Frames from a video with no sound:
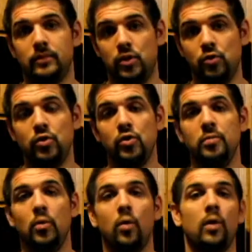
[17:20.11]

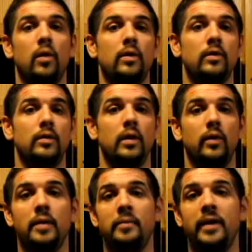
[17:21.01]
YouTube, or
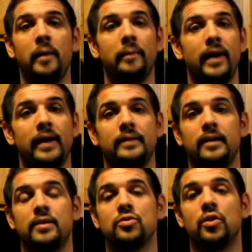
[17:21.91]
hit me up at
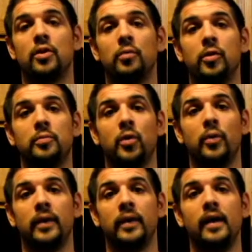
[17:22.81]

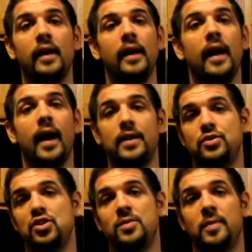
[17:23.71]

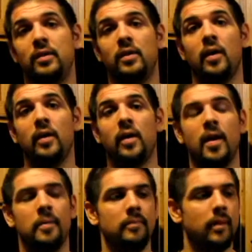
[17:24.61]
sugarbrookbrewing@gmail.com,